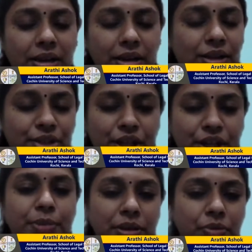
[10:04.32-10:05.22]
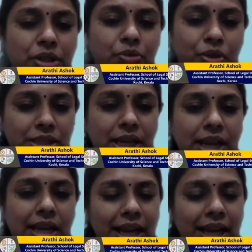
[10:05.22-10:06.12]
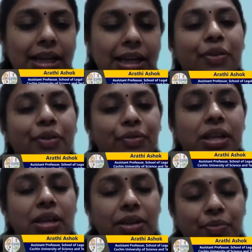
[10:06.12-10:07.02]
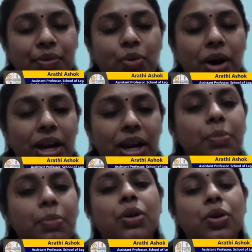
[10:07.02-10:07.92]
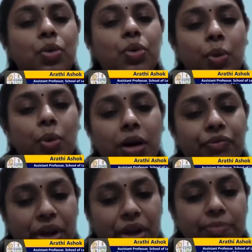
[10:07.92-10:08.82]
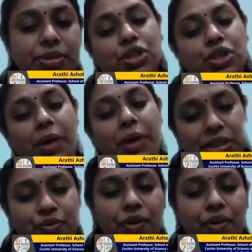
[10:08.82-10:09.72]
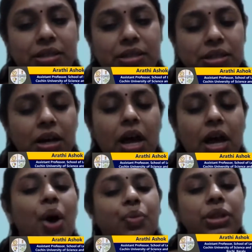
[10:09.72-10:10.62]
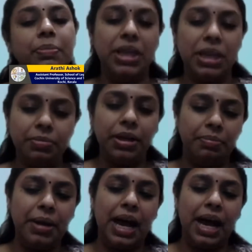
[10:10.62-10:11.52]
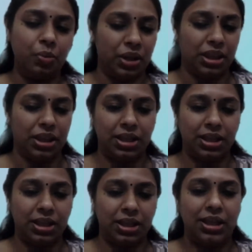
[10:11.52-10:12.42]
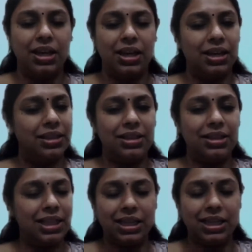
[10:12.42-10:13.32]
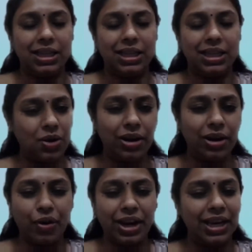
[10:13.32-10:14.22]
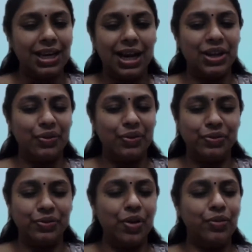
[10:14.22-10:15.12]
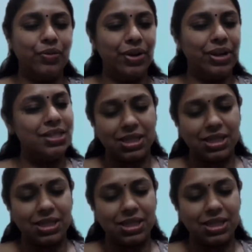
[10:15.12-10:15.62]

judgment, which was saying that when you are able to do a web search much faster with a minimal bandwidth. That doesn't call in for any kind of software, it's just